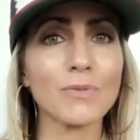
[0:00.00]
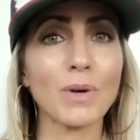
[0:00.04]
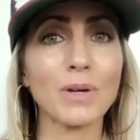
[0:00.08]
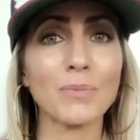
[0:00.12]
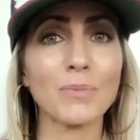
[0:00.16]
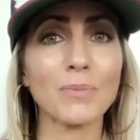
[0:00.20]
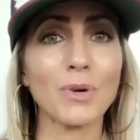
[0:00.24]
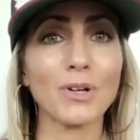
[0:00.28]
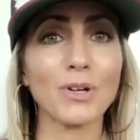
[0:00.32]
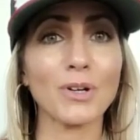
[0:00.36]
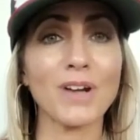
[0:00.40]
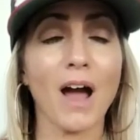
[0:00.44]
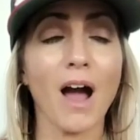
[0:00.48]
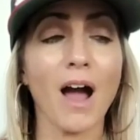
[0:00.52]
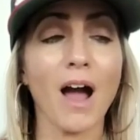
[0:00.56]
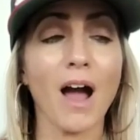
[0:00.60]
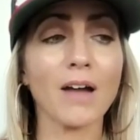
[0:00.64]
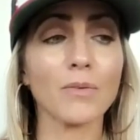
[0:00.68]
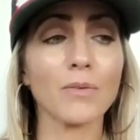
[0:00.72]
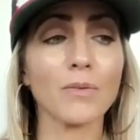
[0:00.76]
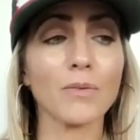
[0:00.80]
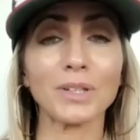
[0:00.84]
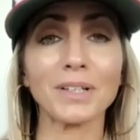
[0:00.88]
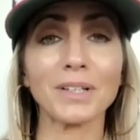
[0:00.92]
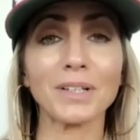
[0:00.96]
when we're
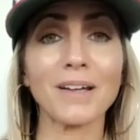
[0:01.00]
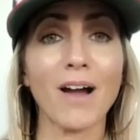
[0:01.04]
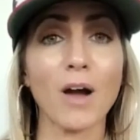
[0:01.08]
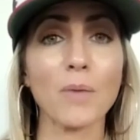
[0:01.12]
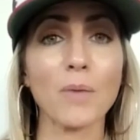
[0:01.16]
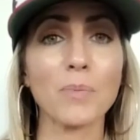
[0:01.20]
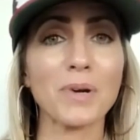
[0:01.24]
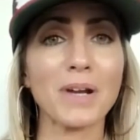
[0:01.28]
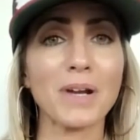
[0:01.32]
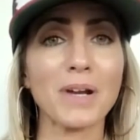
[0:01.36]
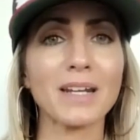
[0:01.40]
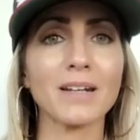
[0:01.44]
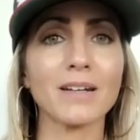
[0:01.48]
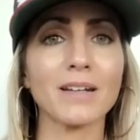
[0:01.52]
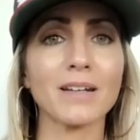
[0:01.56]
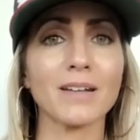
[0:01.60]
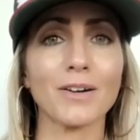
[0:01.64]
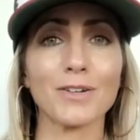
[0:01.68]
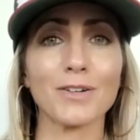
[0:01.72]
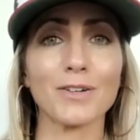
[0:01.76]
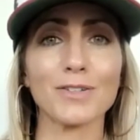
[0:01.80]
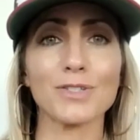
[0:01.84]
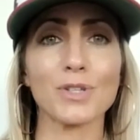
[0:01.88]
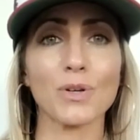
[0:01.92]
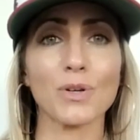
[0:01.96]
not really operating
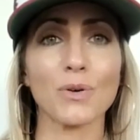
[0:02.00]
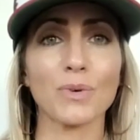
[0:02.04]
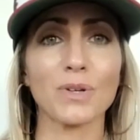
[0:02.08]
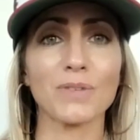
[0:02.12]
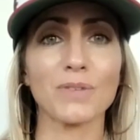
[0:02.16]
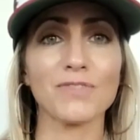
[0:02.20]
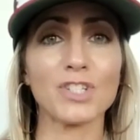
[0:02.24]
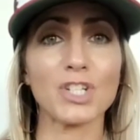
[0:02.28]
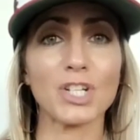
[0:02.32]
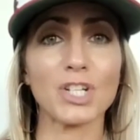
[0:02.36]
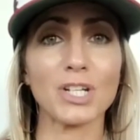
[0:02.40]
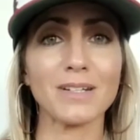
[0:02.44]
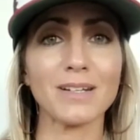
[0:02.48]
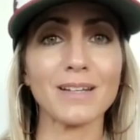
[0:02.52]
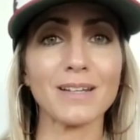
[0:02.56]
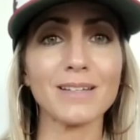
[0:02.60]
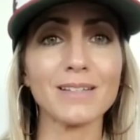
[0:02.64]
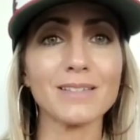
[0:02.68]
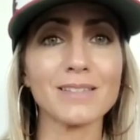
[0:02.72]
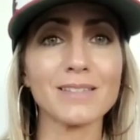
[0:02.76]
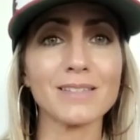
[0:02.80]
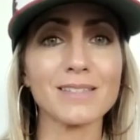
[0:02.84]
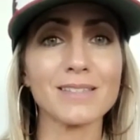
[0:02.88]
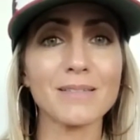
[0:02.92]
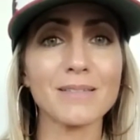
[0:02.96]
in our zone of
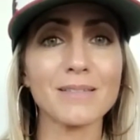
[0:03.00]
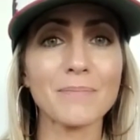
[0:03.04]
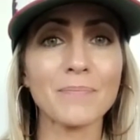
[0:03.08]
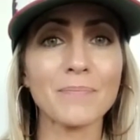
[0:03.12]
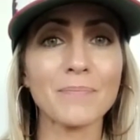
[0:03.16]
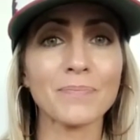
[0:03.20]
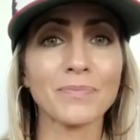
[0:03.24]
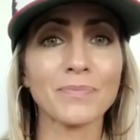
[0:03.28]
genius